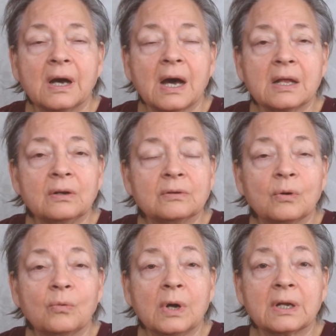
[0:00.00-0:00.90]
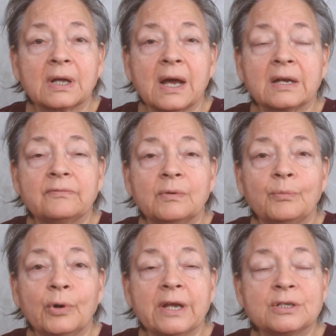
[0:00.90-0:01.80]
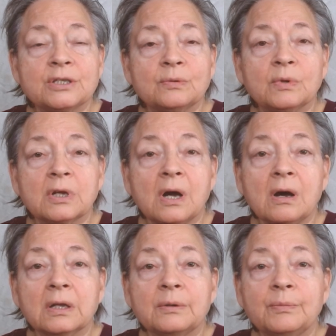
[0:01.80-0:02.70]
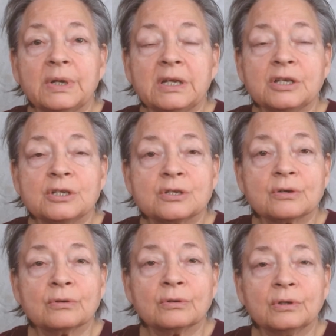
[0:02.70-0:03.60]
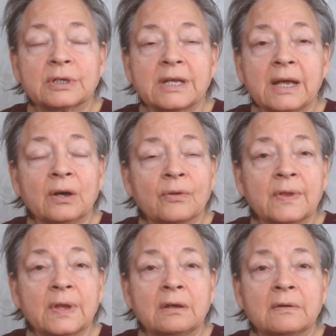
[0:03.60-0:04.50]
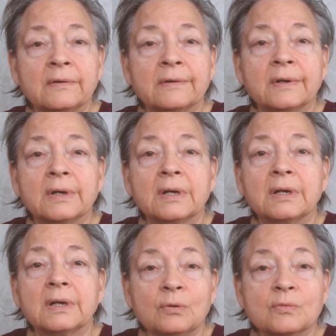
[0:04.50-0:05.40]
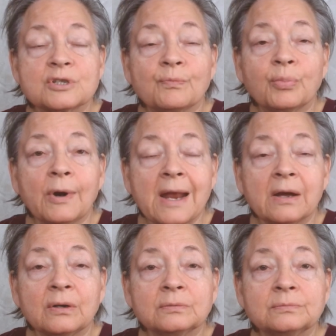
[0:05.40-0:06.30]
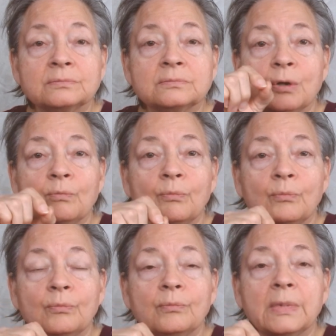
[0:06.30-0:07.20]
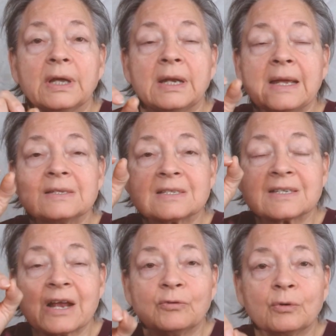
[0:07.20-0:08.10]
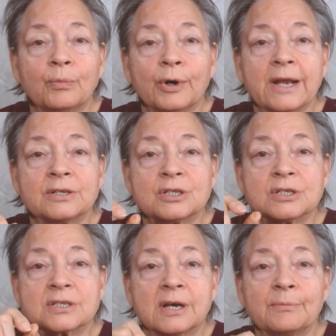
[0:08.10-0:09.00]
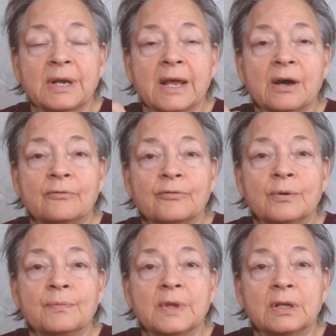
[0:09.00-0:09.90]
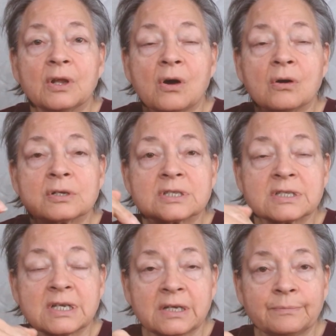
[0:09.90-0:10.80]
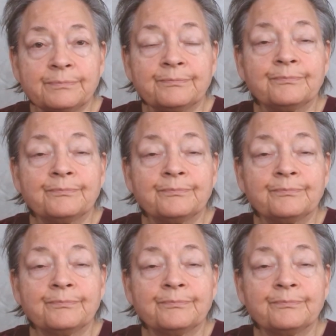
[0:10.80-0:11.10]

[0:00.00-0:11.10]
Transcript: I don't know what kind of a branch you would call it but it sure looked healthy it was brown it had several branches coming out from the long stem,